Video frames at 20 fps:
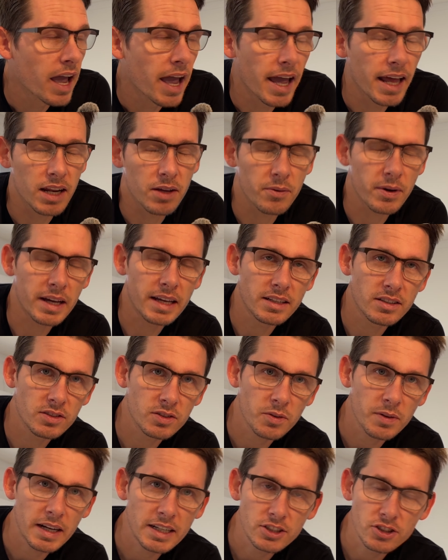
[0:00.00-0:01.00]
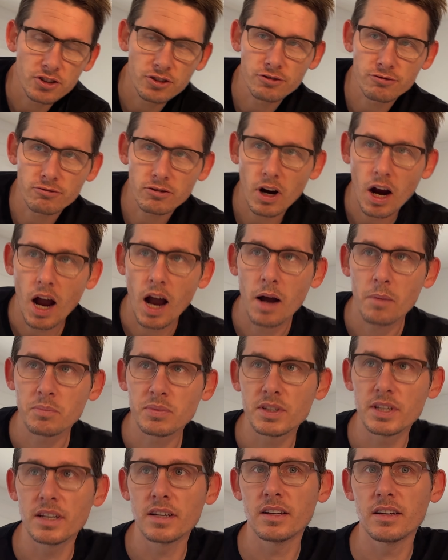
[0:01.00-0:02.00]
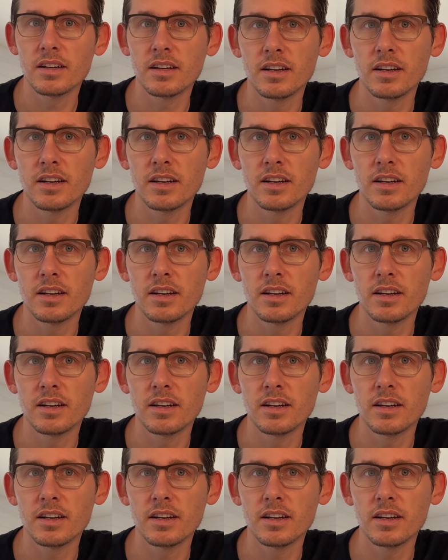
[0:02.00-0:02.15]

Anyway, so I dropped